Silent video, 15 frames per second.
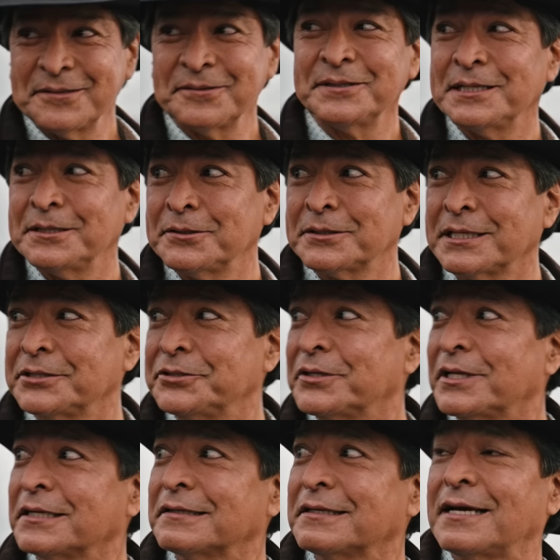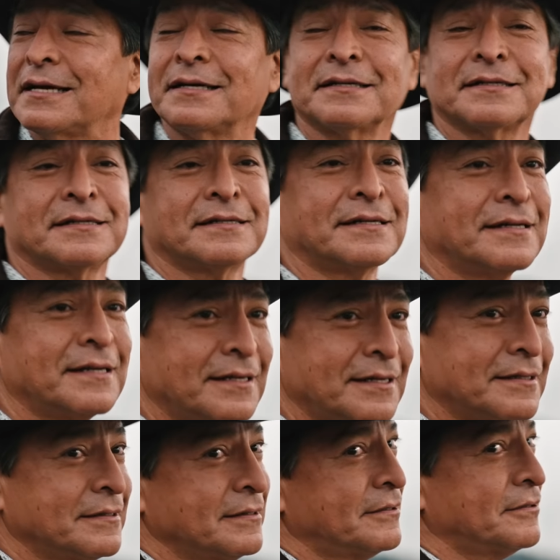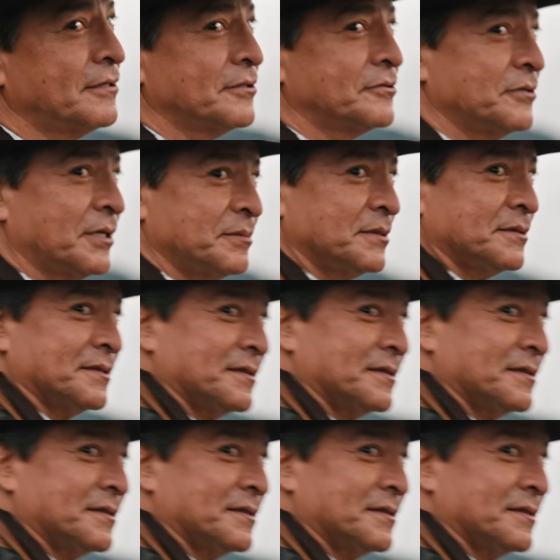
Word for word: When they look at you like that, they're all trouble.